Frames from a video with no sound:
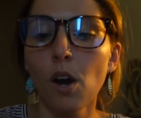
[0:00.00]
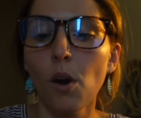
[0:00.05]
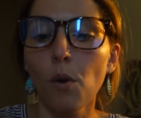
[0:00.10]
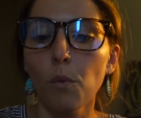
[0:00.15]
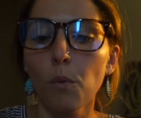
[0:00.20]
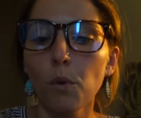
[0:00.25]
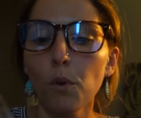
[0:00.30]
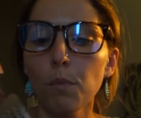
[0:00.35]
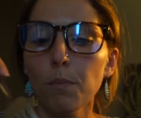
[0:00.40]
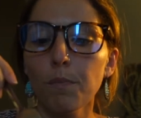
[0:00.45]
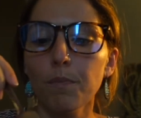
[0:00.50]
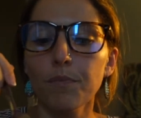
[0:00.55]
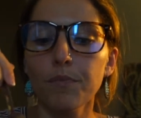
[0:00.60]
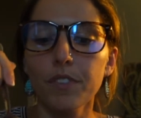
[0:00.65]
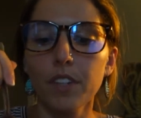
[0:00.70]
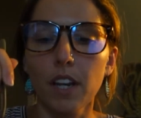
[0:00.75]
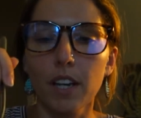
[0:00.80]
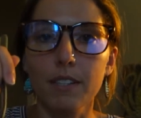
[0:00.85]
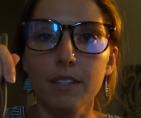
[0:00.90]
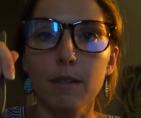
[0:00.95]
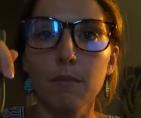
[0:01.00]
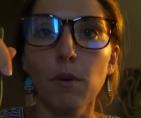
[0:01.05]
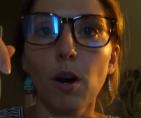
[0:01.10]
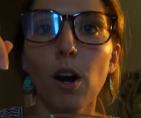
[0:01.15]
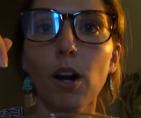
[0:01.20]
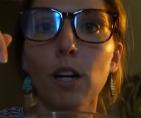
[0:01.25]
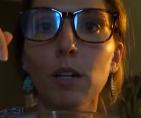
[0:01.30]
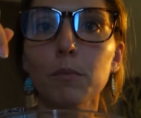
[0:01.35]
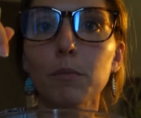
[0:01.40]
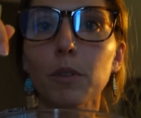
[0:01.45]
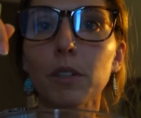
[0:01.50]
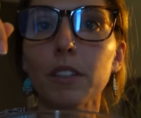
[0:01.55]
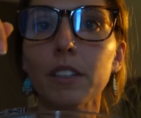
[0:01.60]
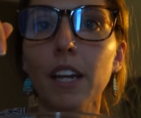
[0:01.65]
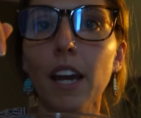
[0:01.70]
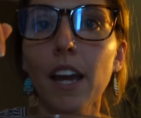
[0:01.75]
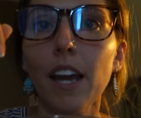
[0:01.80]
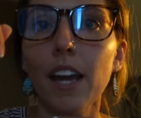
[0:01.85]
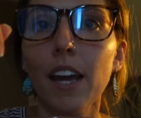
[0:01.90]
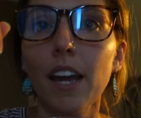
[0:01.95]
Whoop. Got some hard-boiled
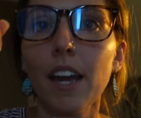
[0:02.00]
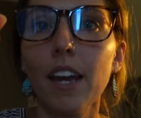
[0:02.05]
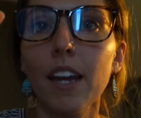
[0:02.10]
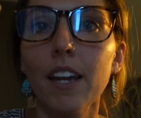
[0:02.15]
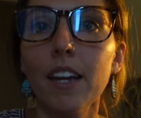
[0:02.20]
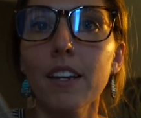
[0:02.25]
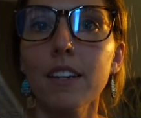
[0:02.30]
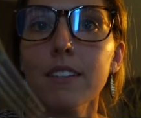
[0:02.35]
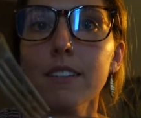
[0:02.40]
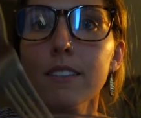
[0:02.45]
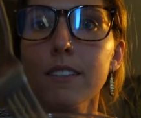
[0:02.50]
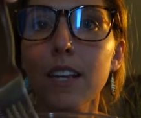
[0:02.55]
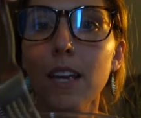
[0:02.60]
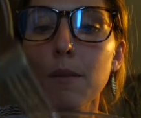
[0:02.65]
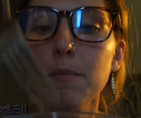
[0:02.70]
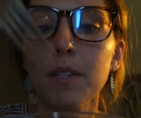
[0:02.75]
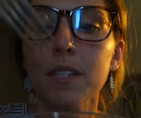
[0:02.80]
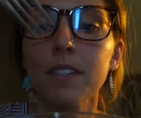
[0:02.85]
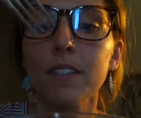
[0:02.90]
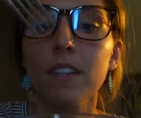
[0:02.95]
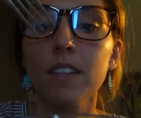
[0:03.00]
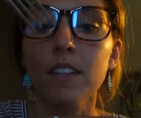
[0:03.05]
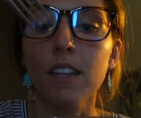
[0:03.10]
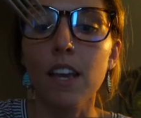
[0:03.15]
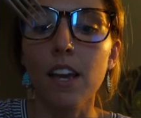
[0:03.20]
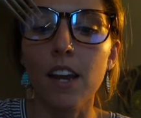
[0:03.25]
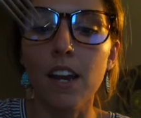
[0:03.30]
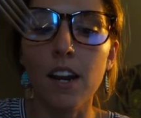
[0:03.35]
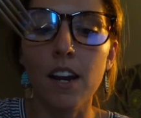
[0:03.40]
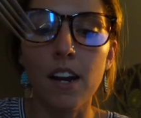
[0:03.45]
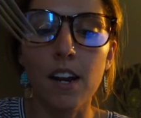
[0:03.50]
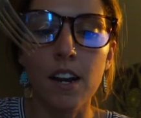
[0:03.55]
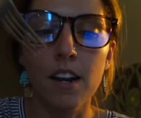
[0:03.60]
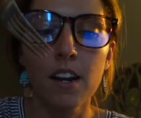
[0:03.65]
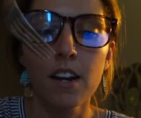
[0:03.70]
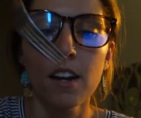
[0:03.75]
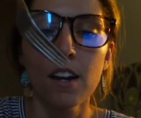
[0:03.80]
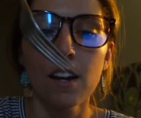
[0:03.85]
egg, salmon's in there,